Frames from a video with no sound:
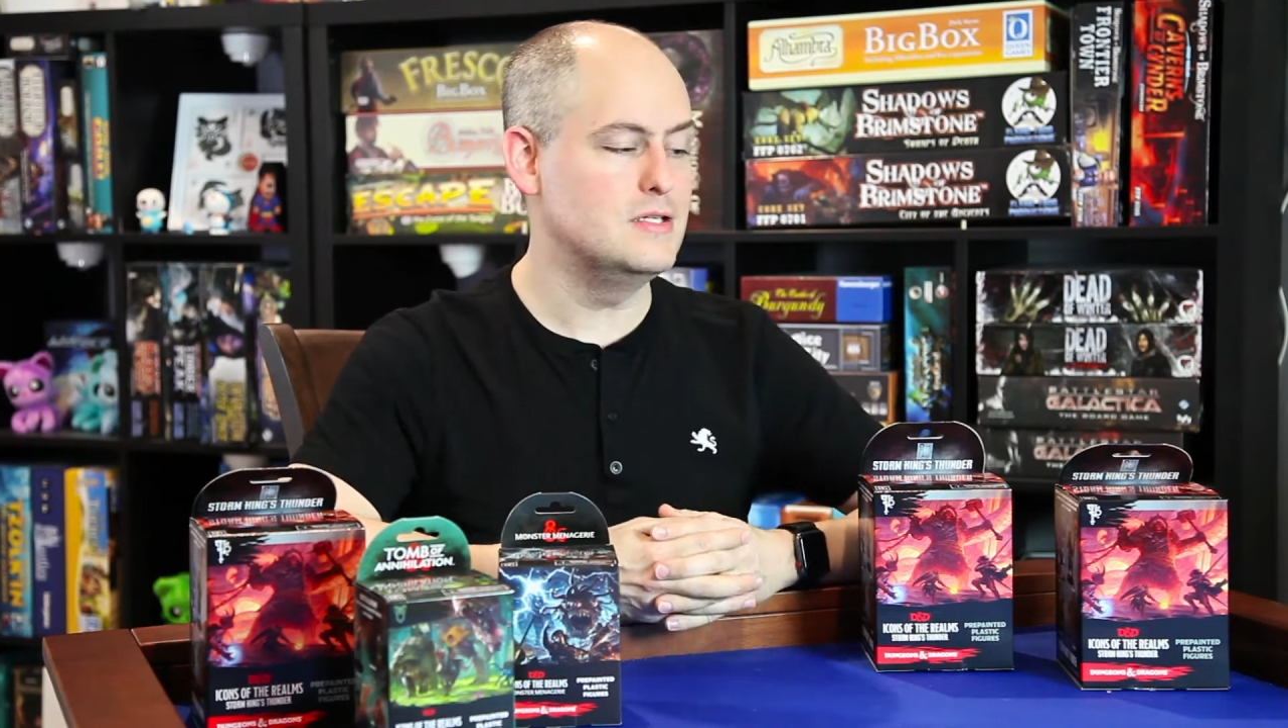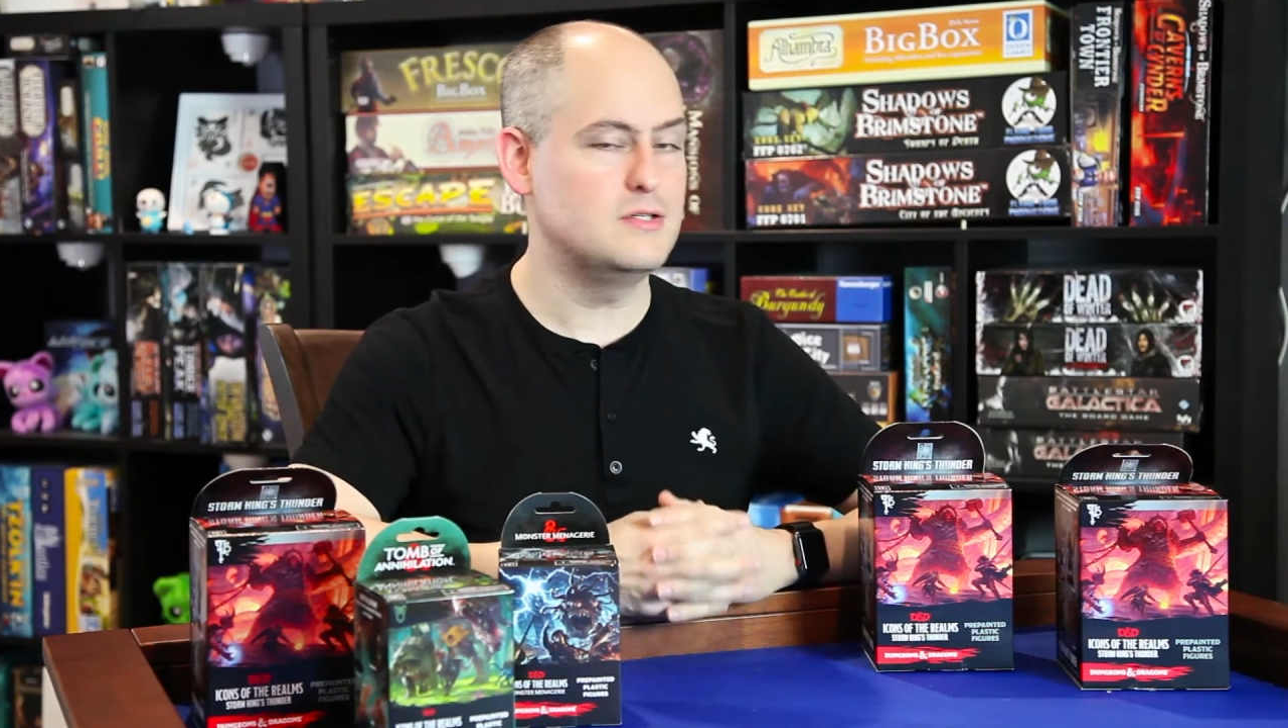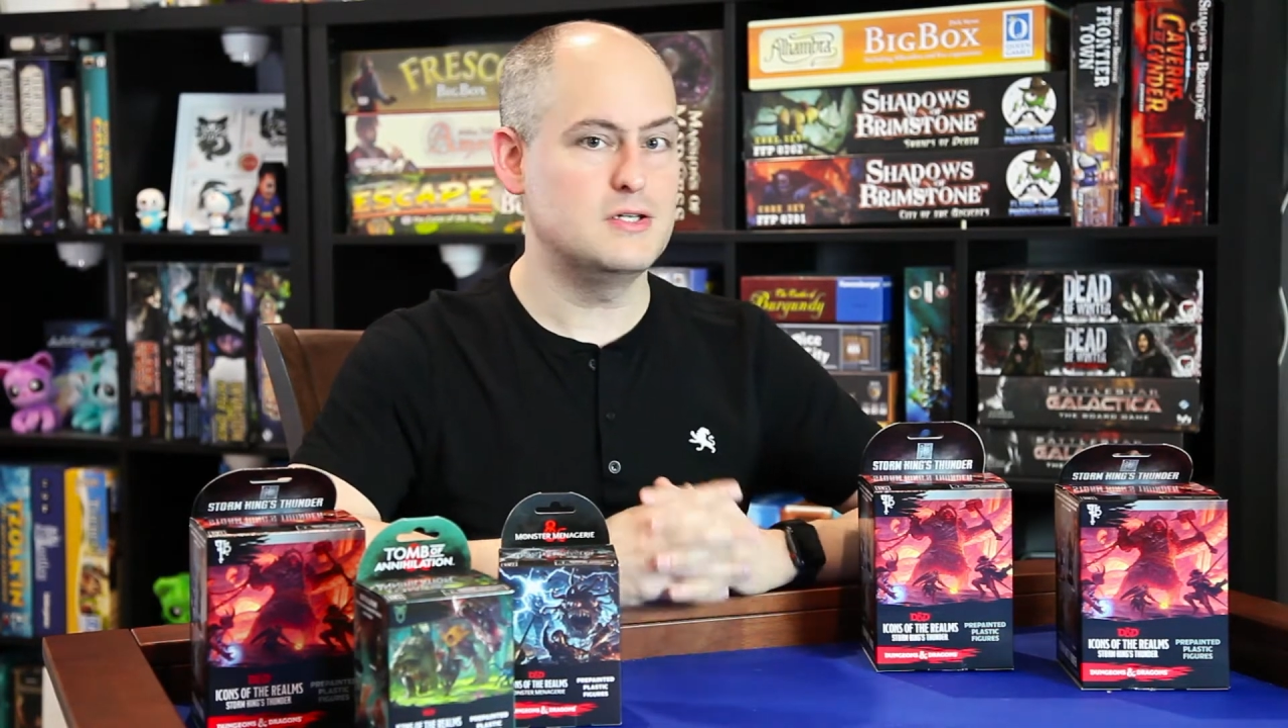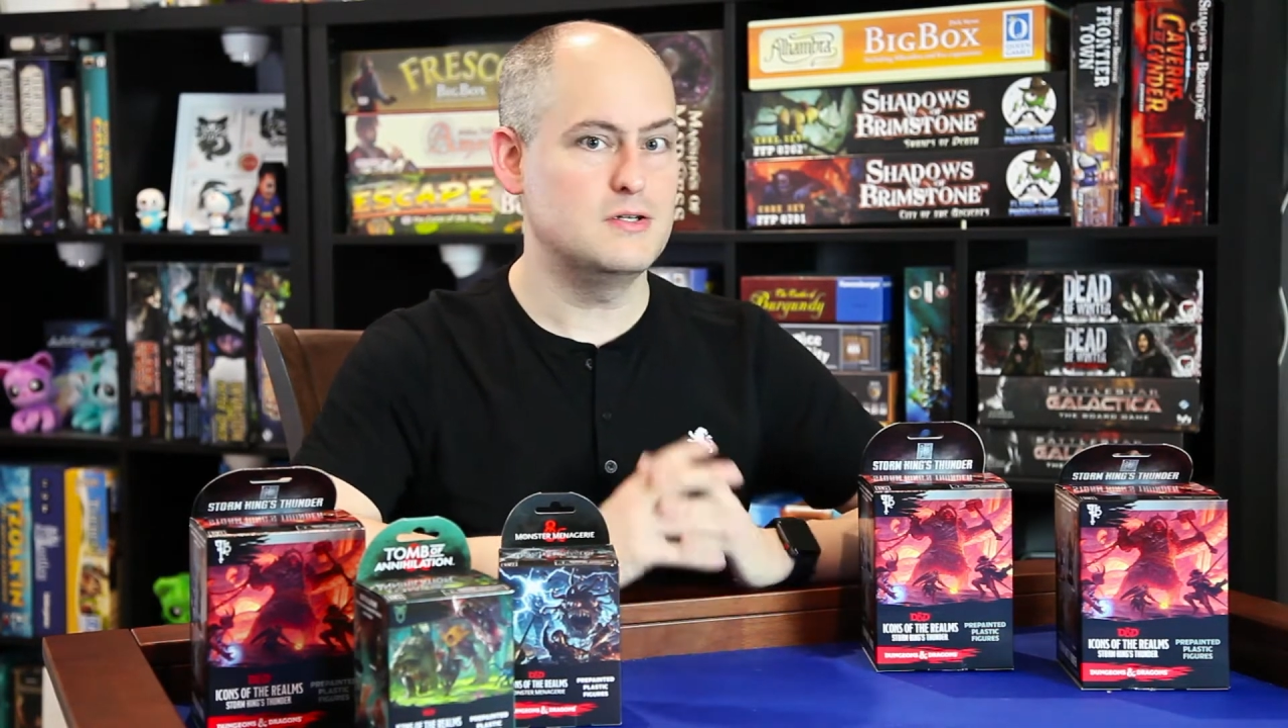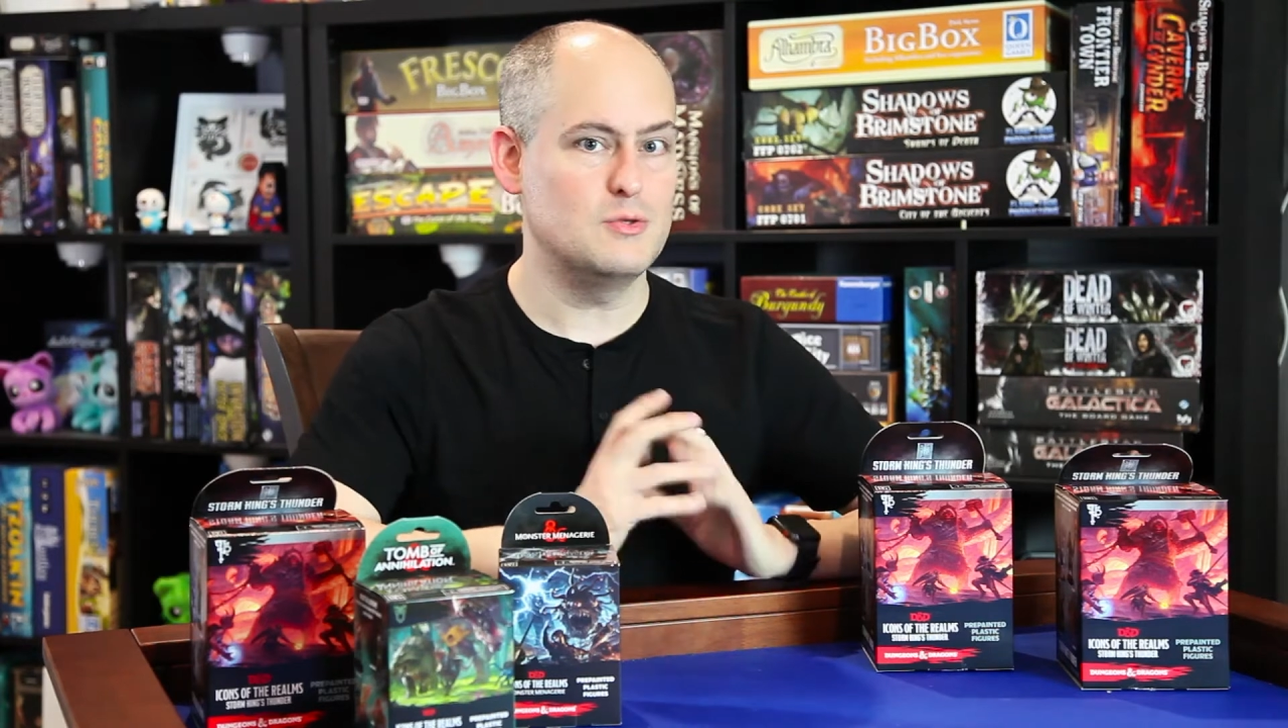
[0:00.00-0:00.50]

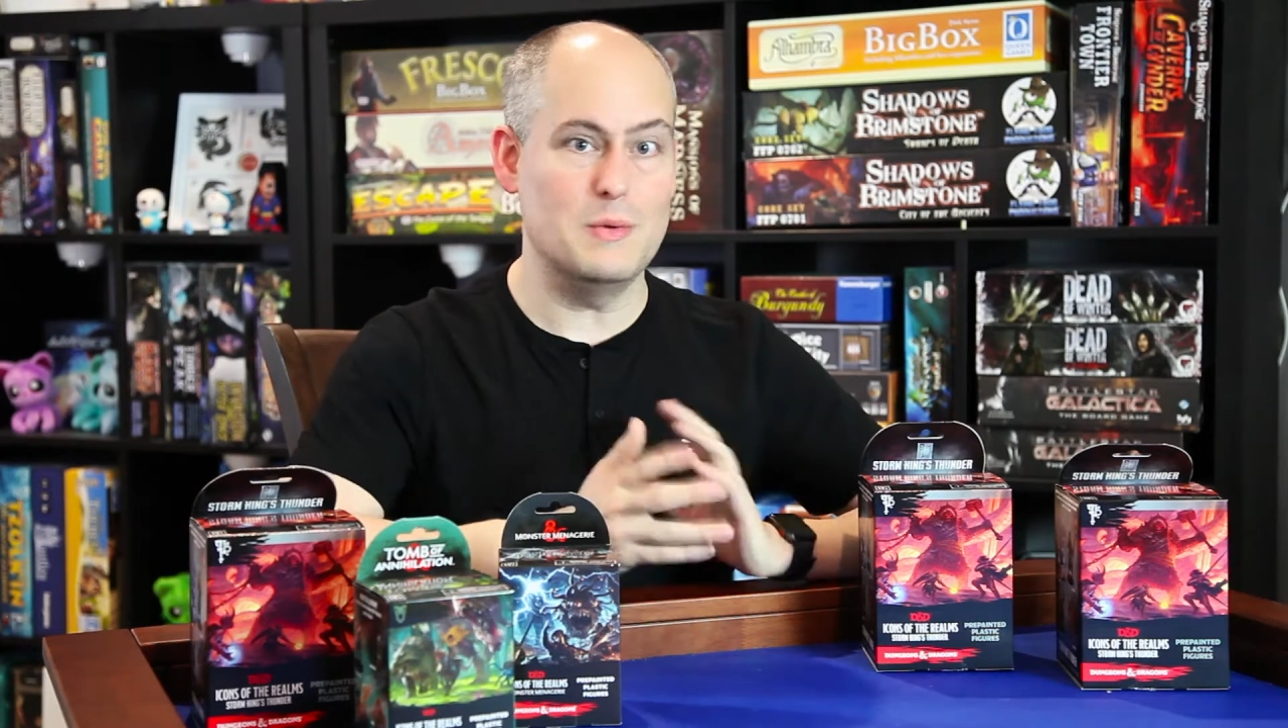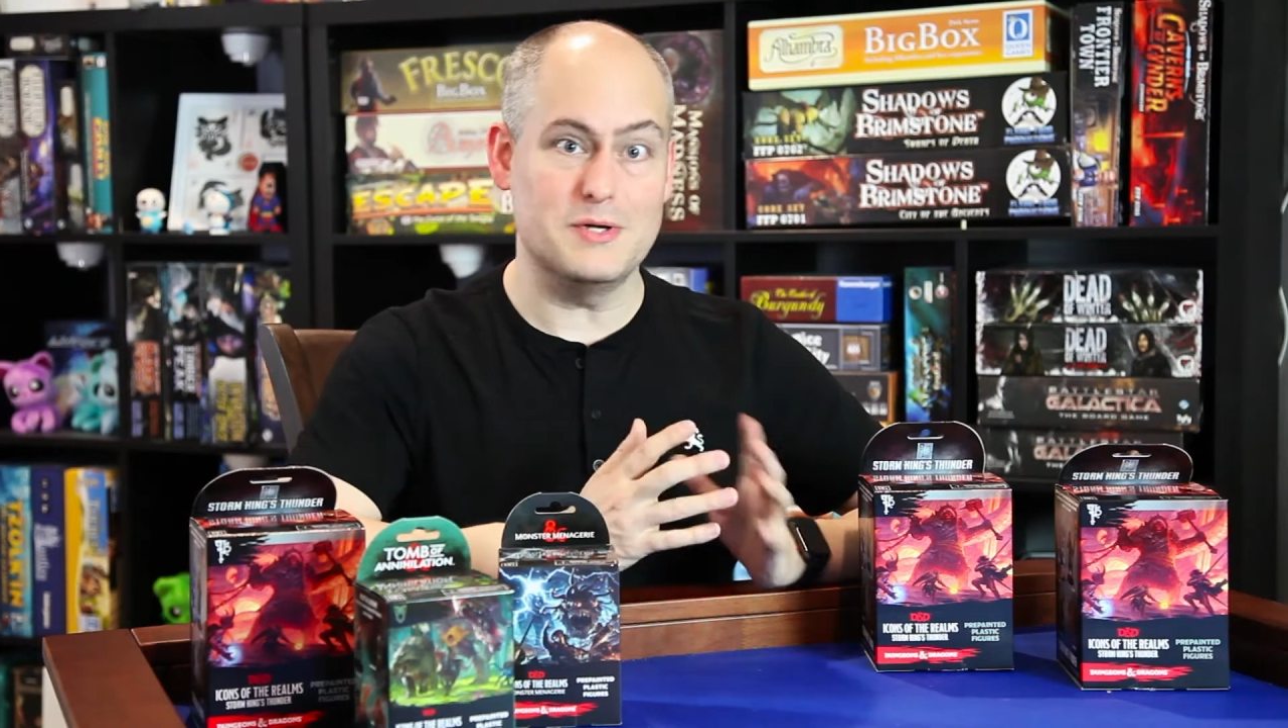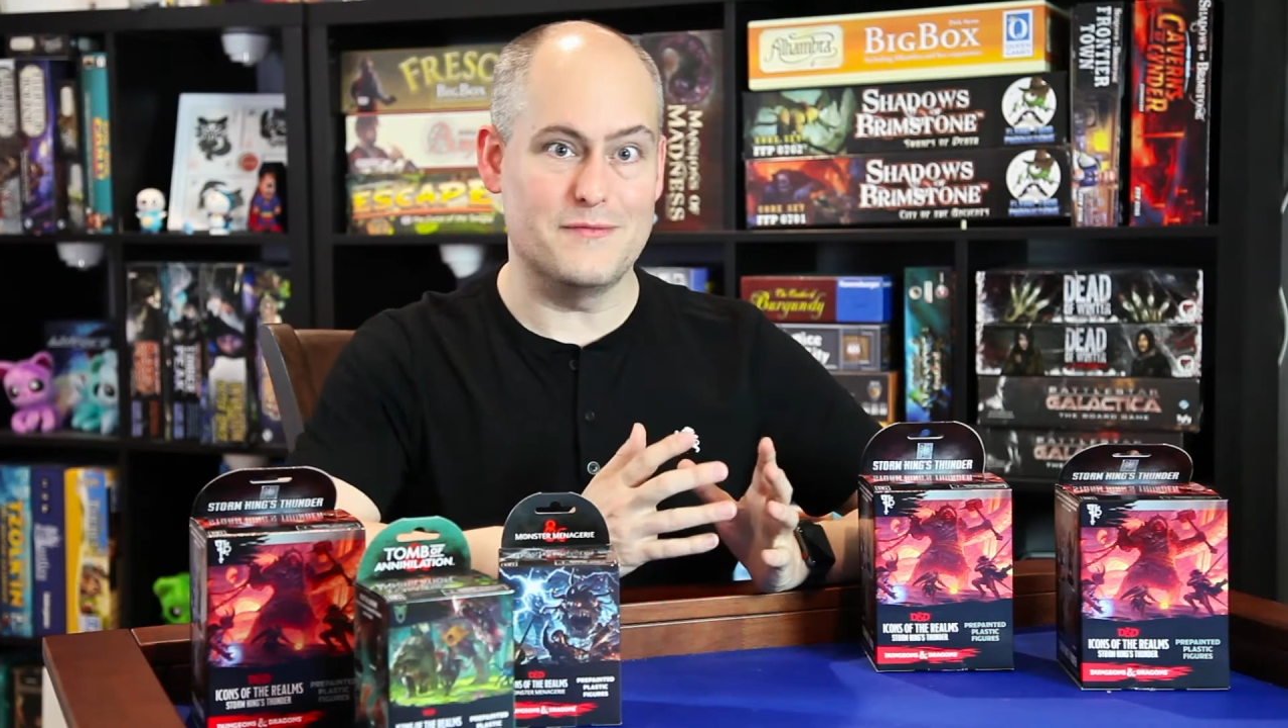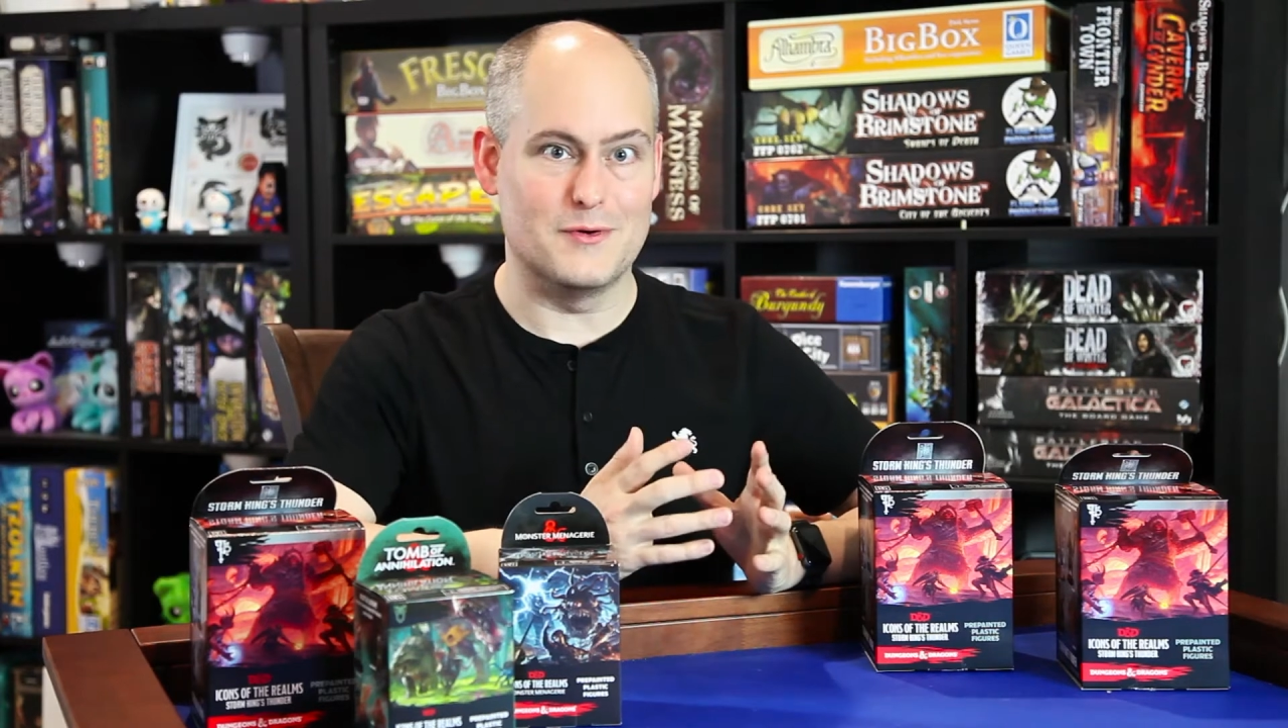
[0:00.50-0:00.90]
so we went to the